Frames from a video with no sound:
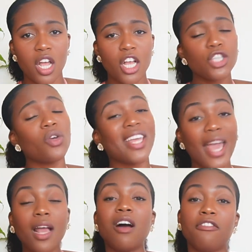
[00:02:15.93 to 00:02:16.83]
So
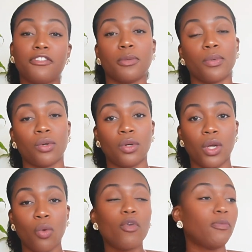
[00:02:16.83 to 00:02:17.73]
get comfortable
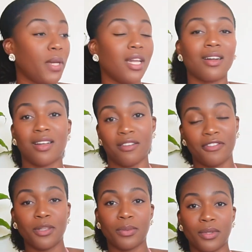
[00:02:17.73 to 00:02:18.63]
with being
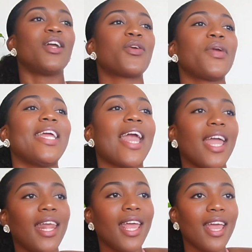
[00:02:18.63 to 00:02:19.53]
uncomfortable.
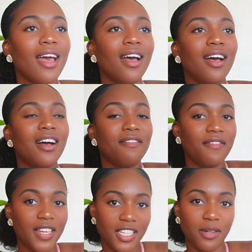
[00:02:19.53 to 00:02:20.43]
Creating a
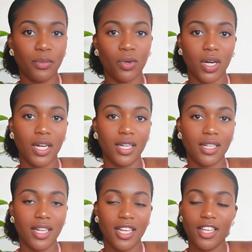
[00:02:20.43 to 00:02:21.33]
vision board.
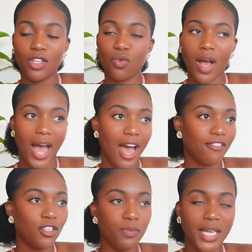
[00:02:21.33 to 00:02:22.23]
You
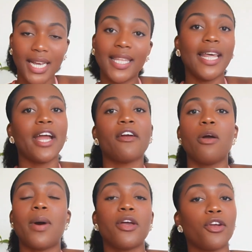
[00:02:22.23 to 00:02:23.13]
have to be clear
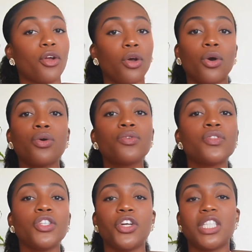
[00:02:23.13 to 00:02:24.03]
about your
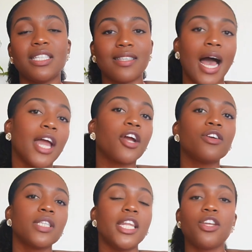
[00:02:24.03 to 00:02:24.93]
goals, your
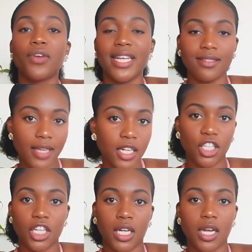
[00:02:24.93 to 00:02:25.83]
desires, and your intention.